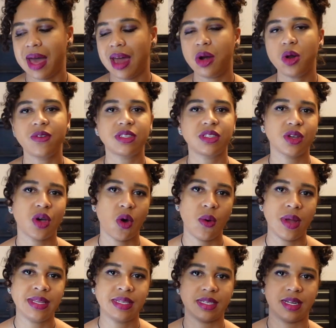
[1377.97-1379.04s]
I don't know if it's a
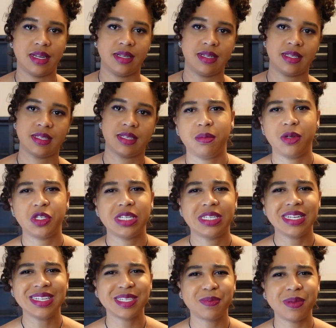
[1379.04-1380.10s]
coincidence, but she
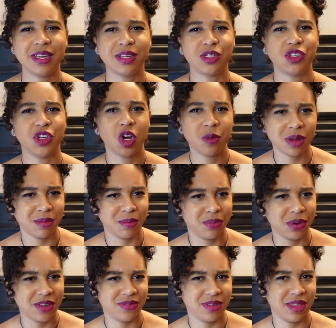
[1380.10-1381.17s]
did speak German
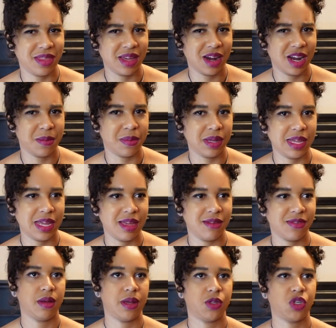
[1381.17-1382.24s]
briefly there, I
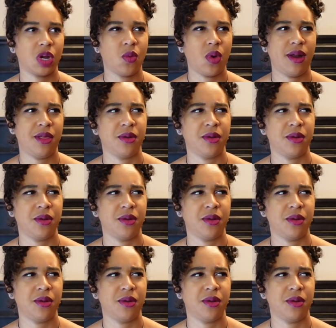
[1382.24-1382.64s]
believe, during one